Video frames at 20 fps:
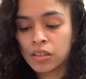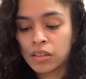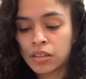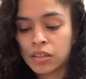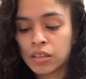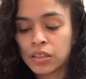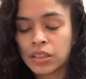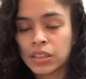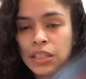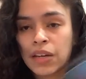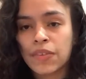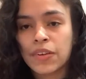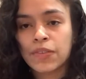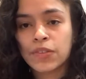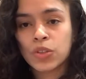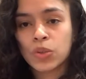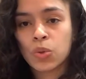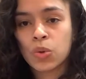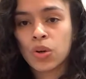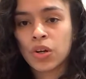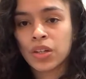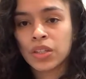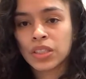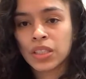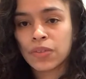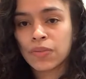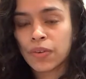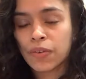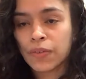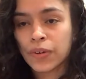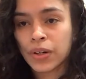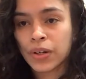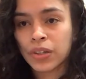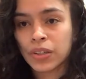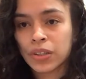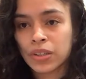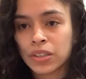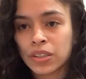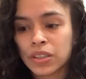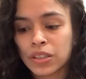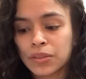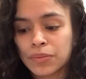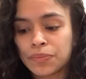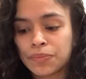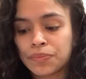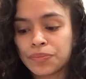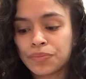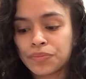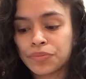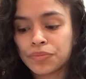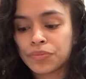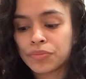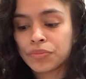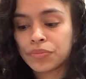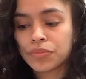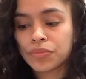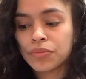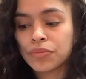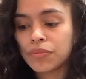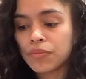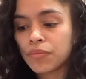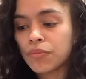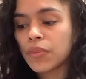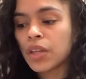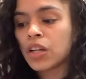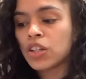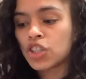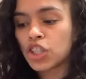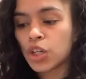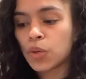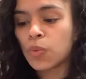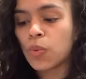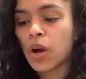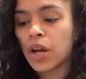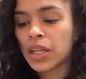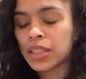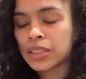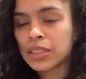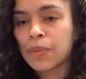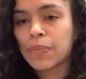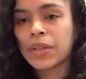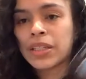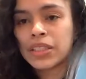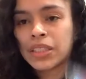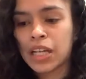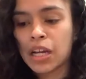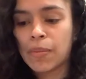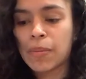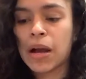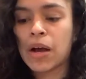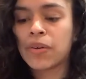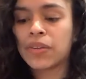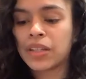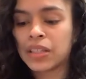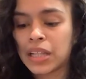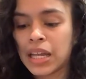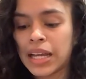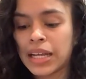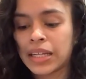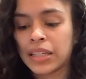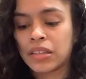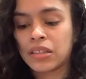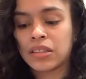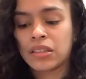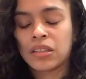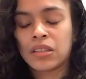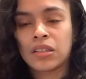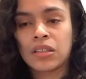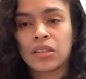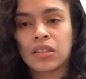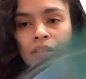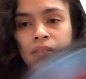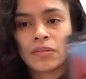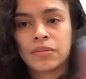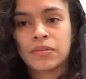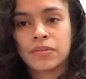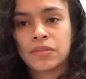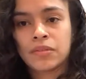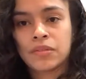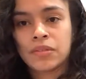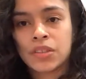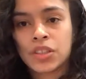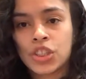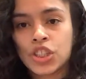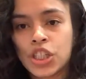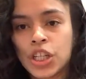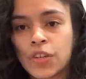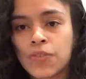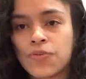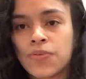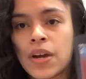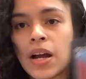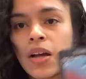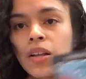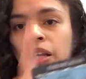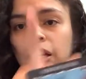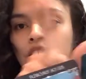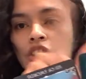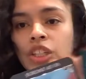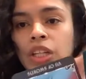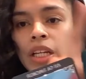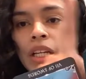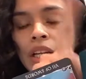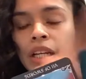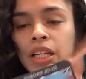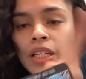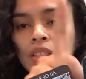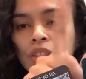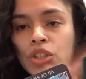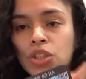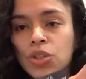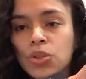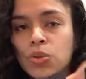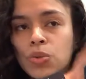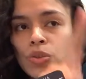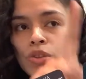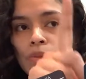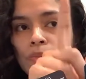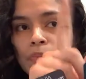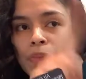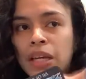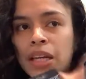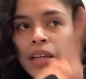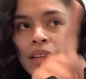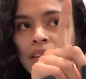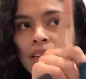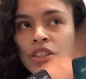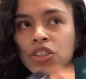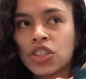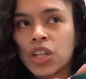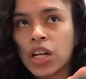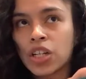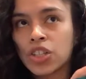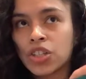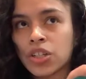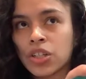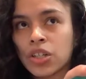Seven of Swords in reverse. She wanted something to come out in the light. She felt like she needed to be the judge